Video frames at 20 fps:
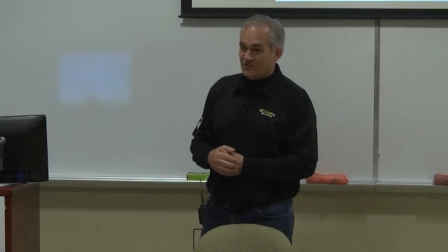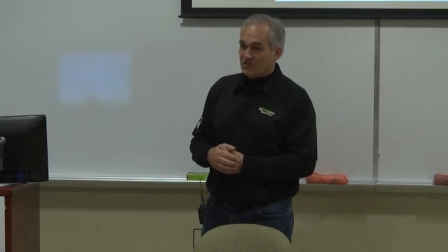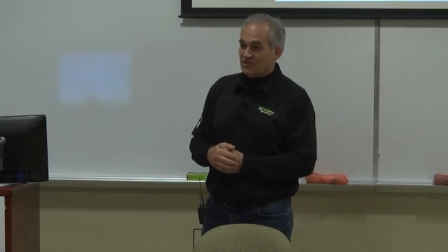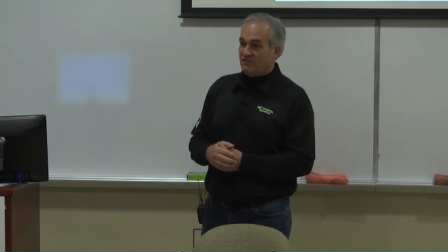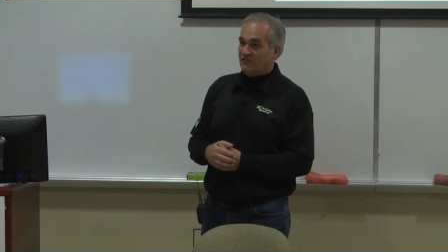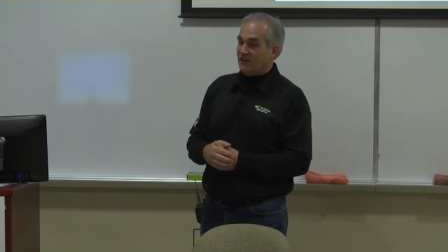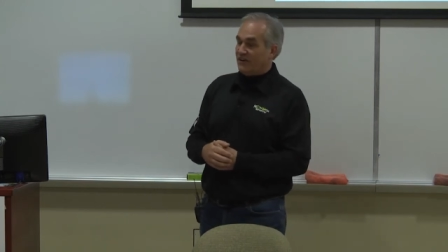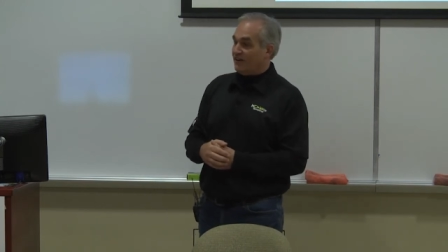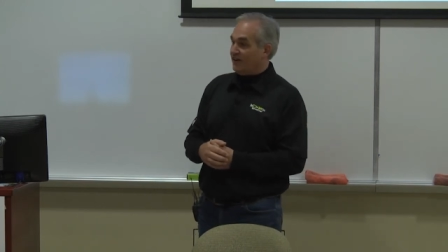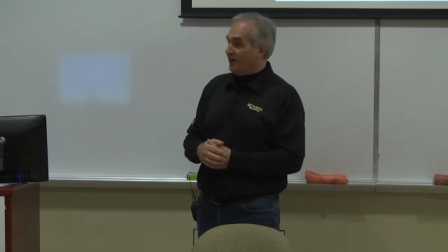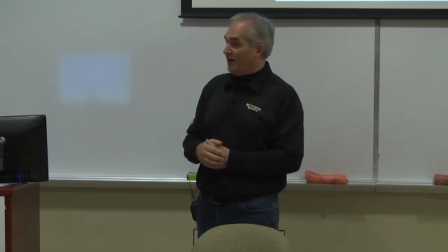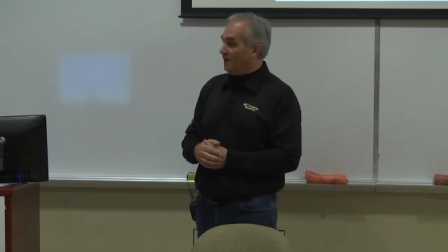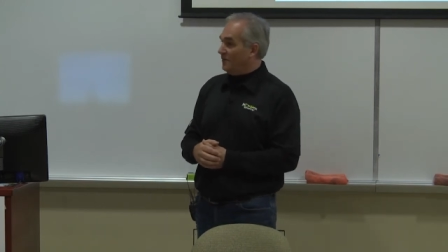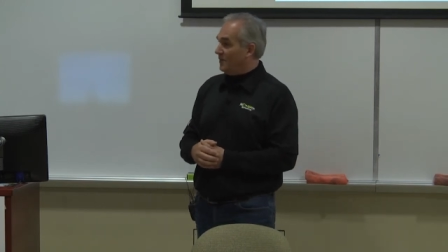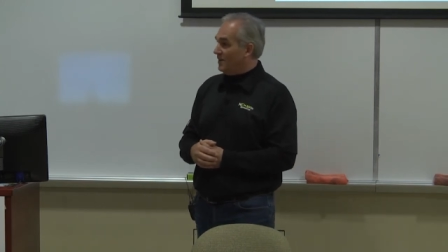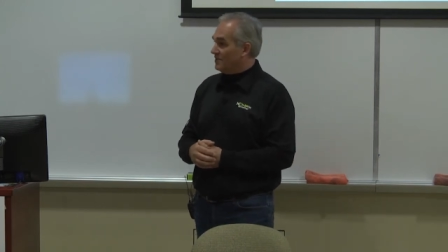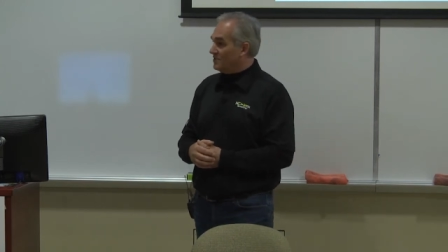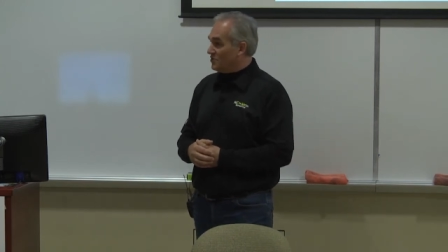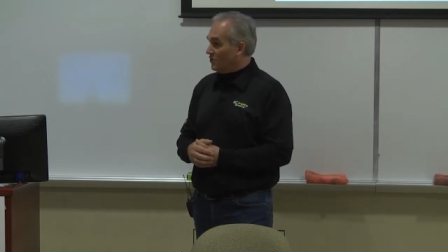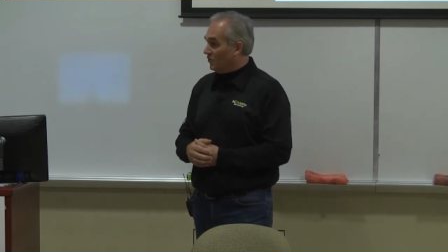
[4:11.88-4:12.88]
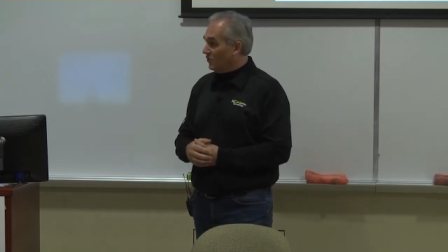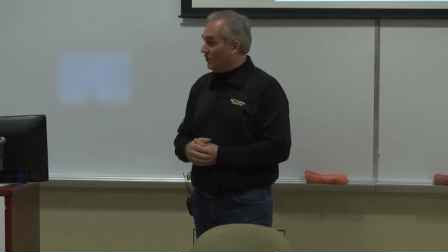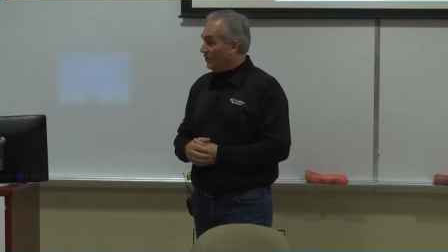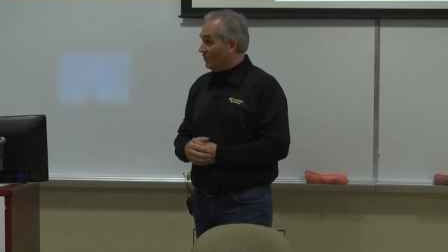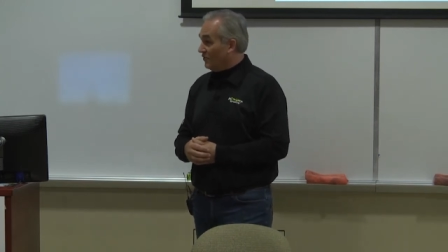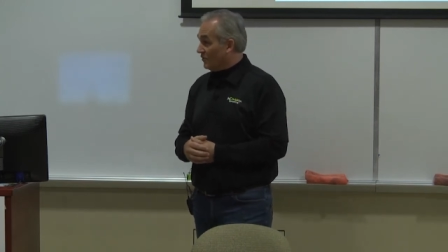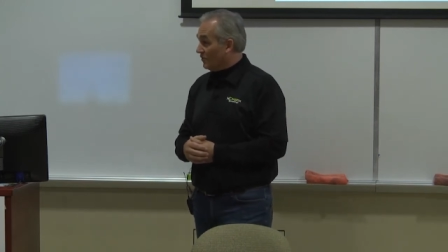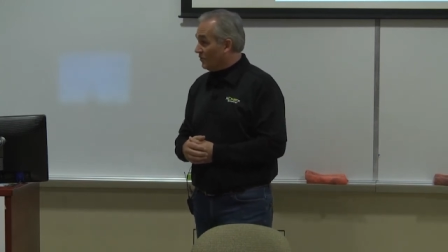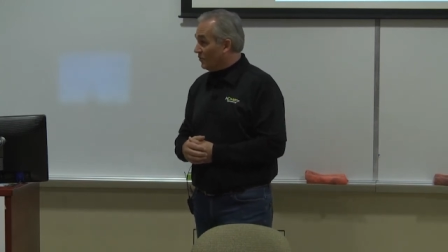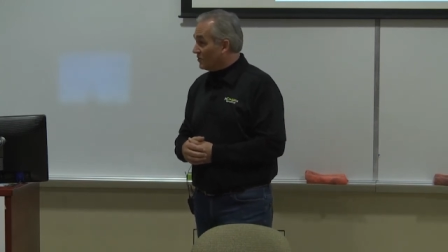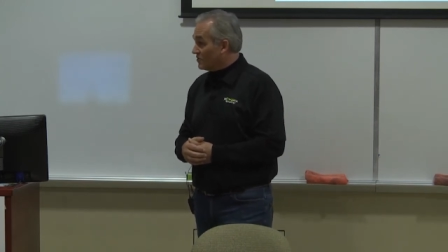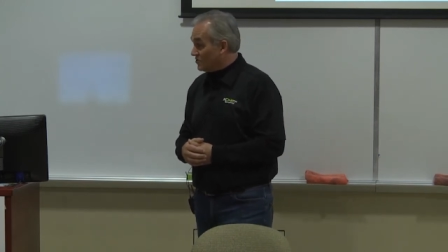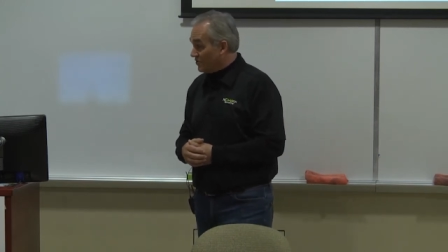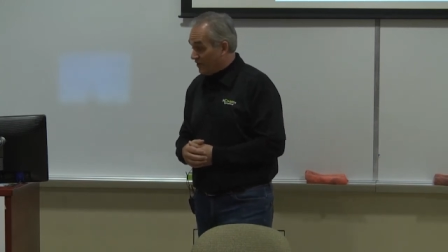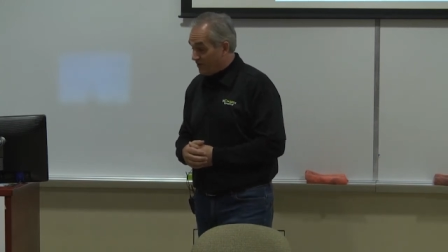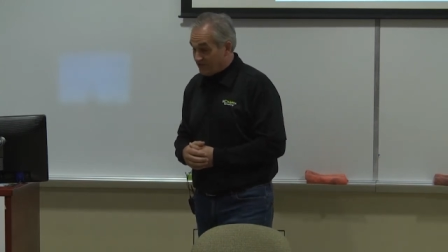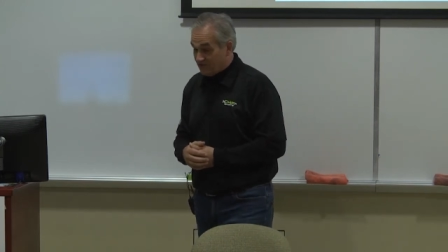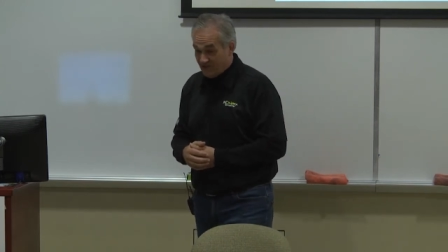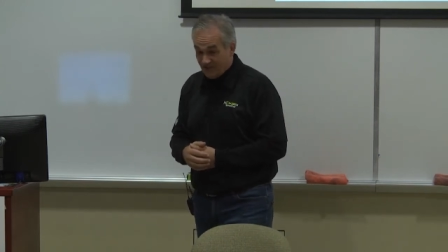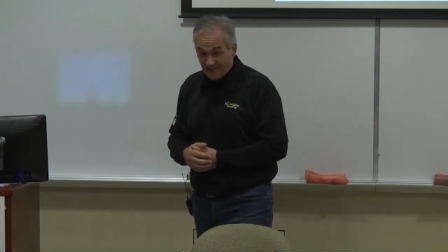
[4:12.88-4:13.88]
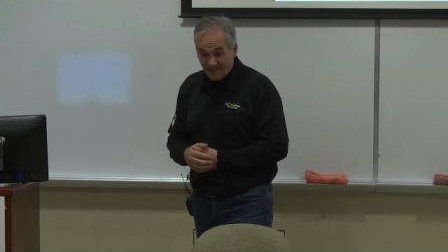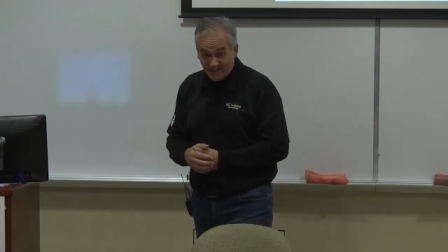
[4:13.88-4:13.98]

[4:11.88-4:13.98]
she figured out we had sold all her quart jars.